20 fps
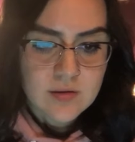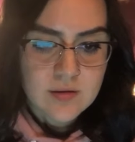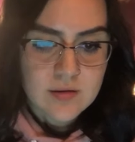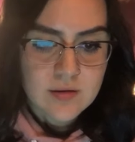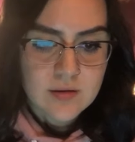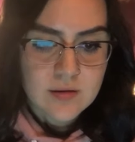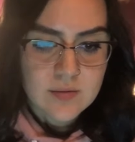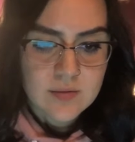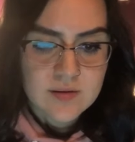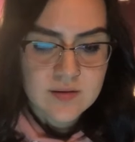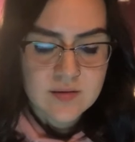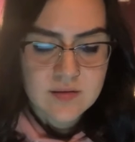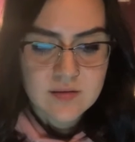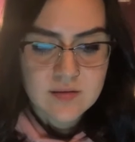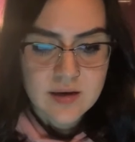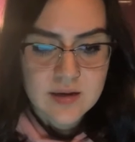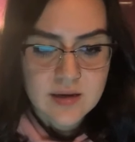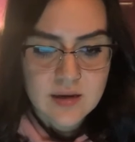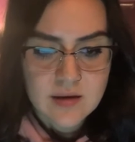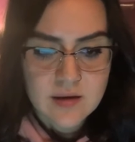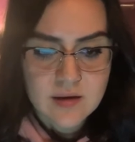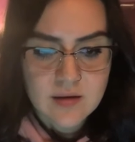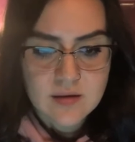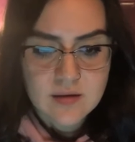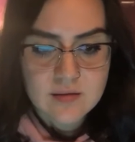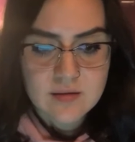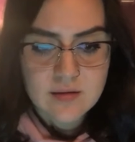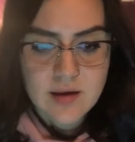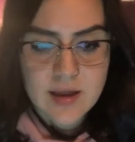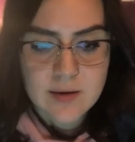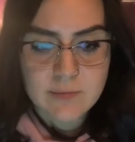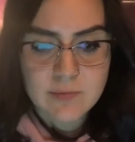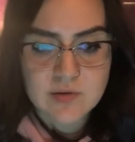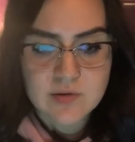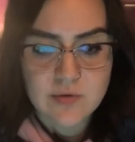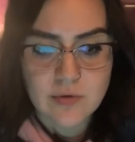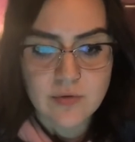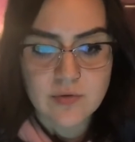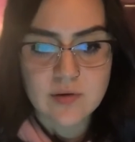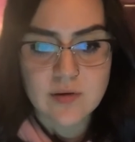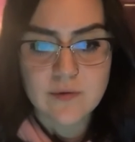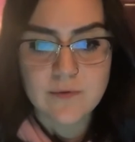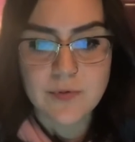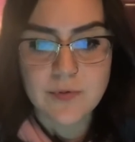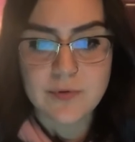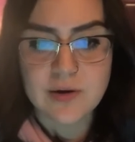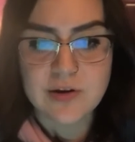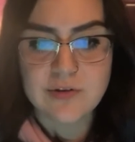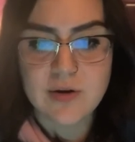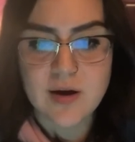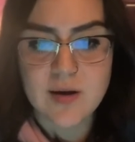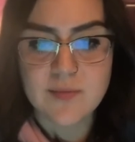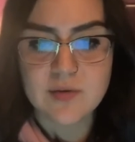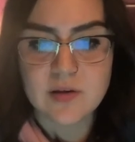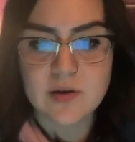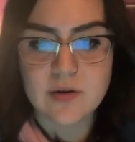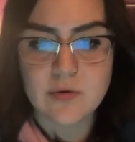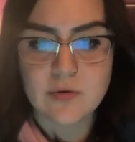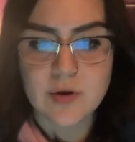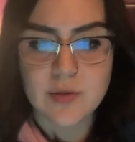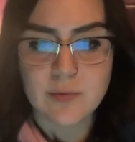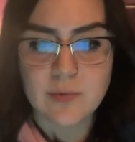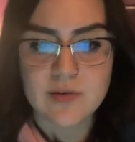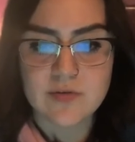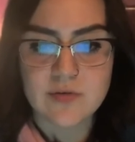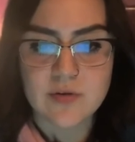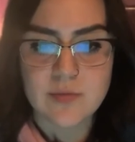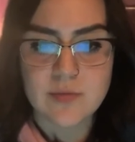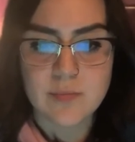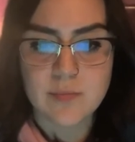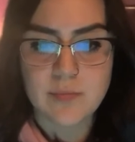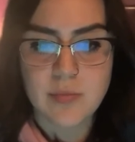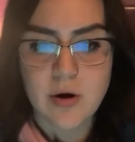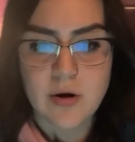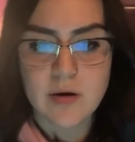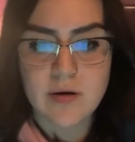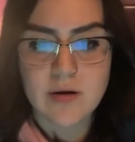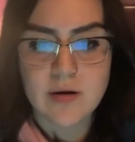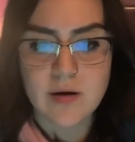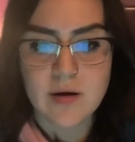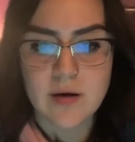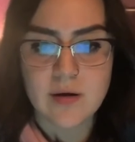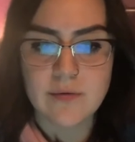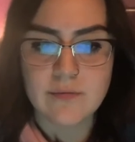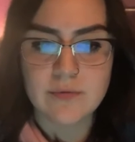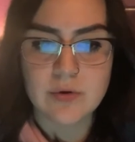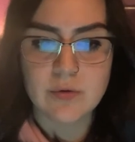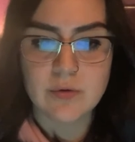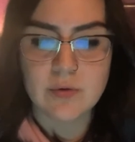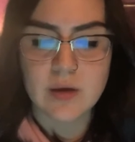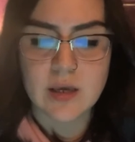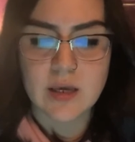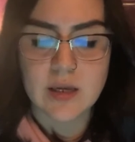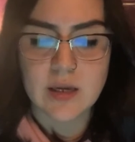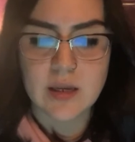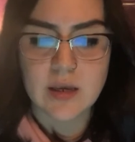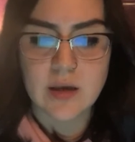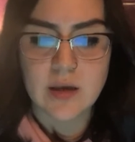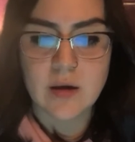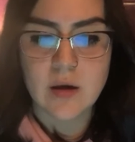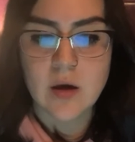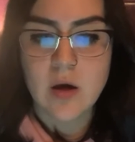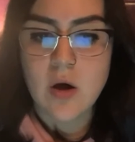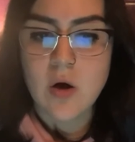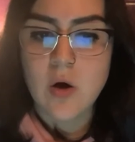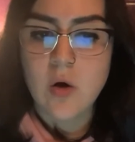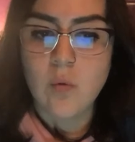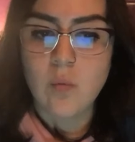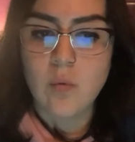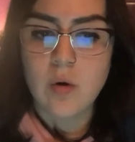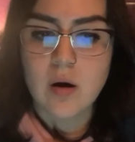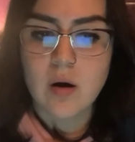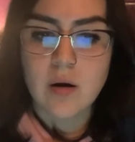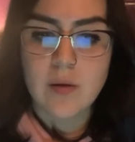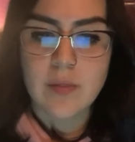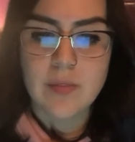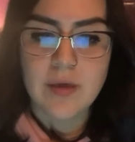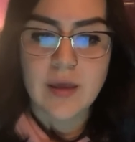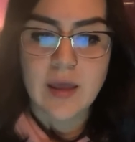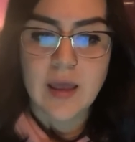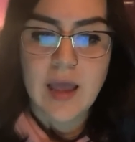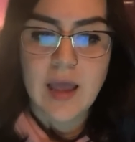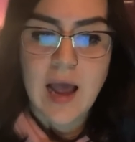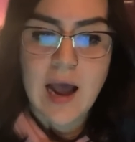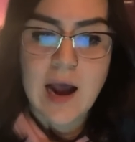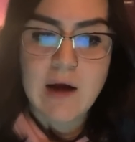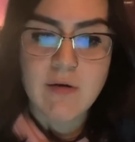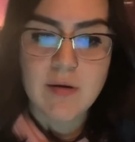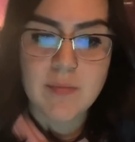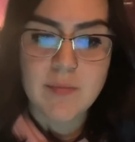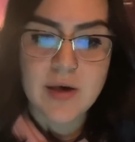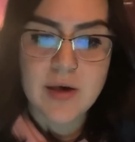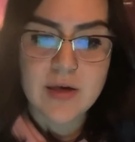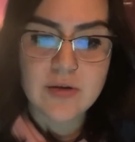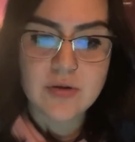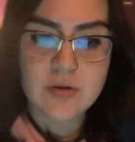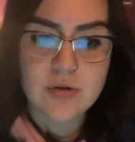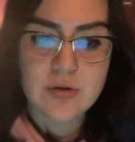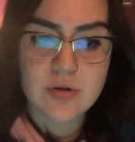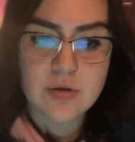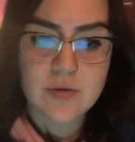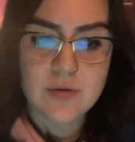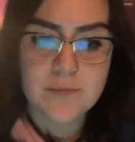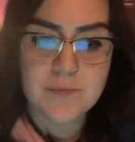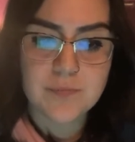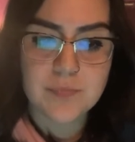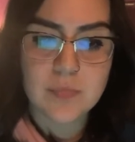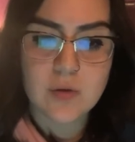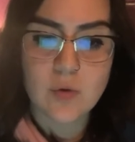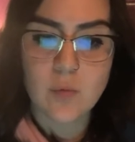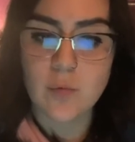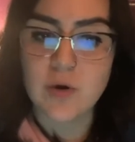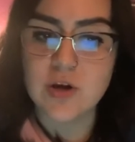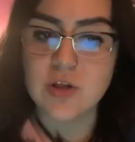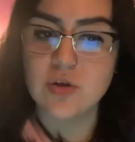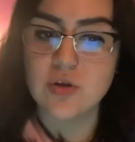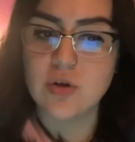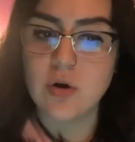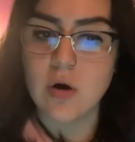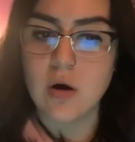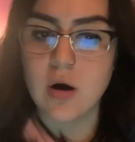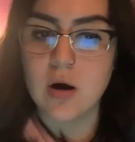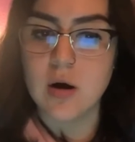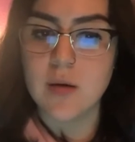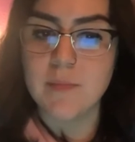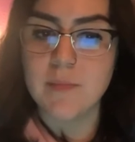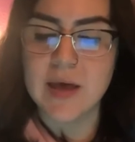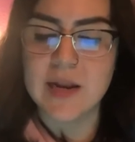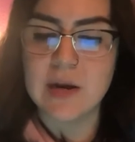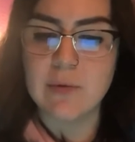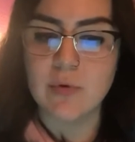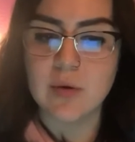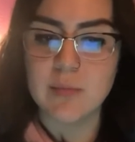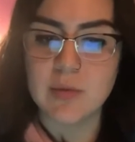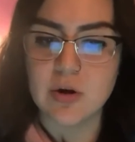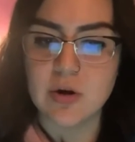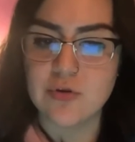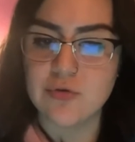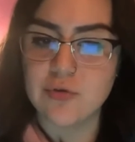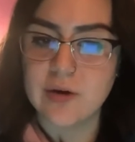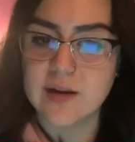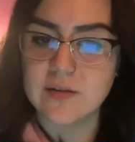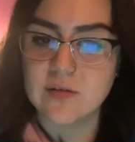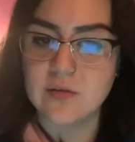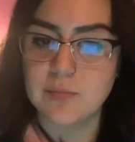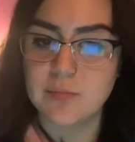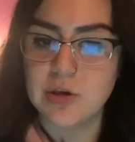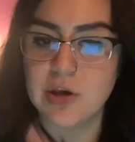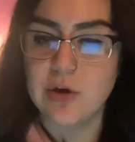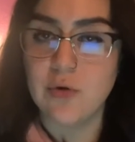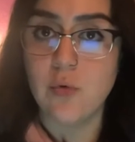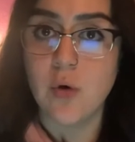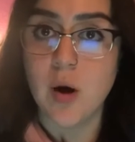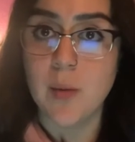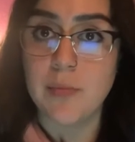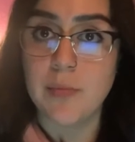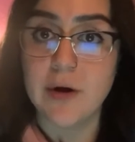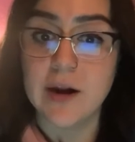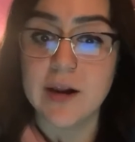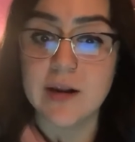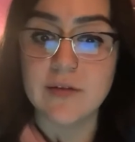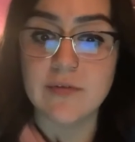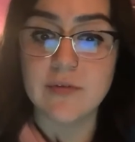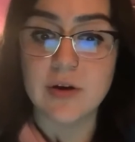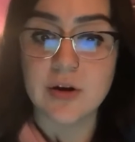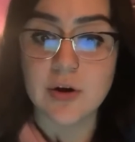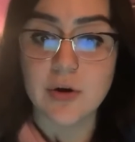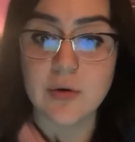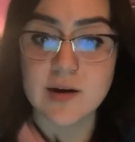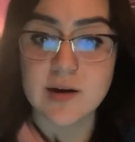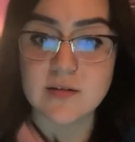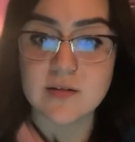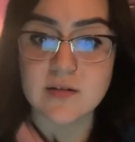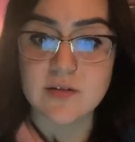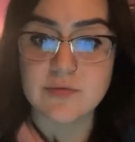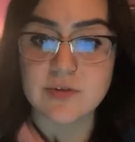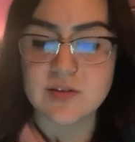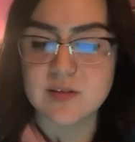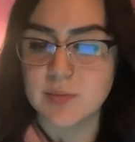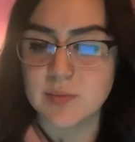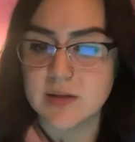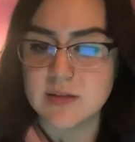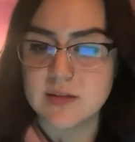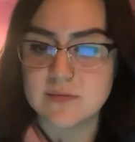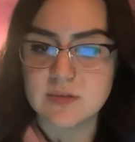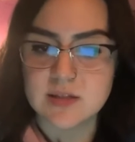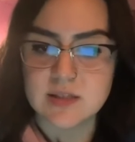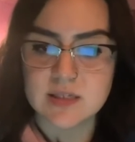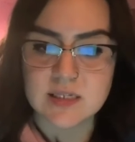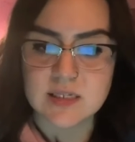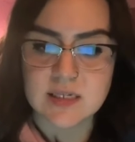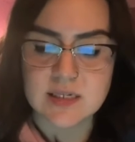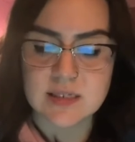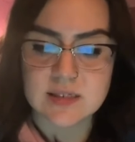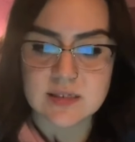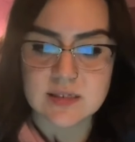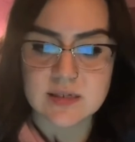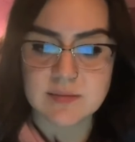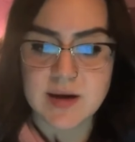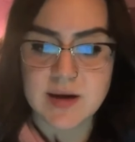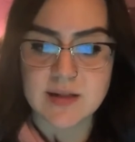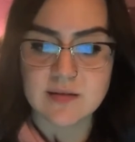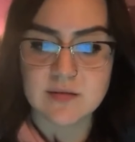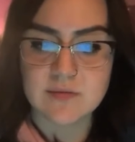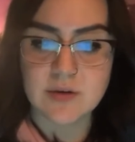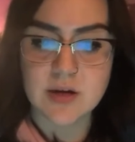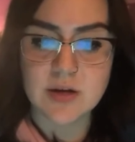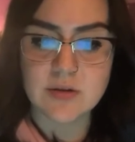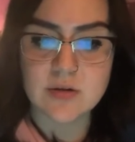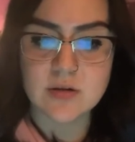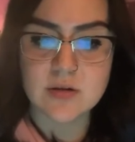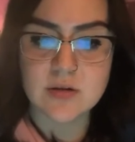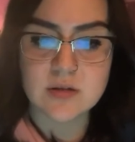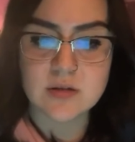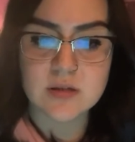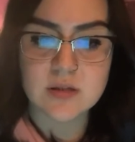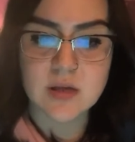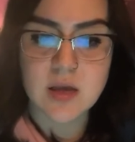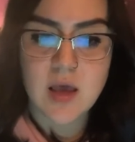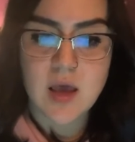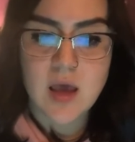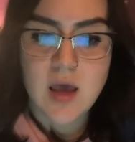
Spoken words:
The studies and results of three tribes in northwestern part of New Guinea were the Arapesh, which are men and women are trained to be cooperative, unaggressive, responsive to the needs and demands of others.